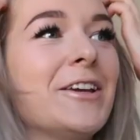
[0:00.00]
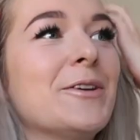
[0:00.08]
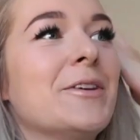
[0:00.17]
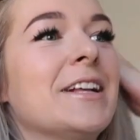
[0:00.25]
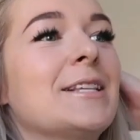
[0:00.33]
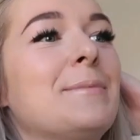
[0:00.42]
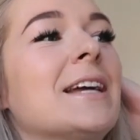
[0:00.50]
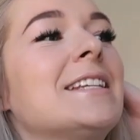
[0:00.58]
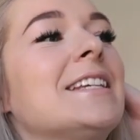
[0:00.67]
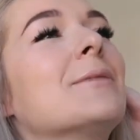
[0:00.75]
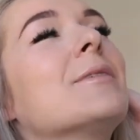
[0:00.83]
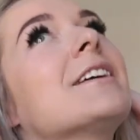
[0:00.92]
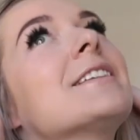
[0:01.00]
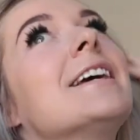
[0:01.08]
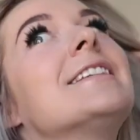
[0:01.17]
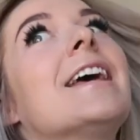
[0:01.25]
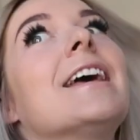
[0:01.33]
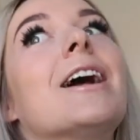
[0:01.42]
know you weren't expecting it because I
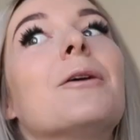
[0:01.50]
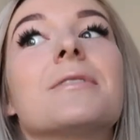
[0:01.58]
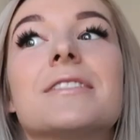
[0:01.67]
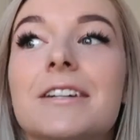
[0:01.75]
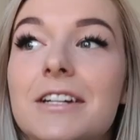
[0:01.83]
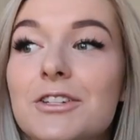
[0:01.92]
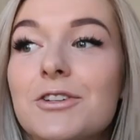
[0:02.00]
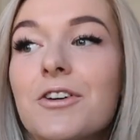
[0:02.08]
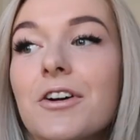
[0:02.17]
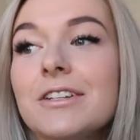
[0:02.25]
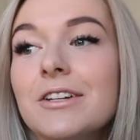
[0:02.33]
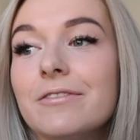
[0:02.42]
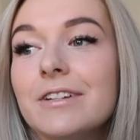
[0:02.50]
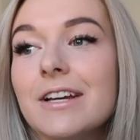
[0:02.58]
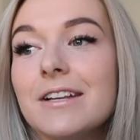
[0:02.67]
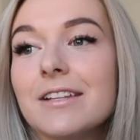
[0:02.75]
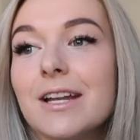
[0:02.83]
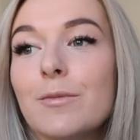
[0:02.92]
said I wasn't gonna do cockatiel videos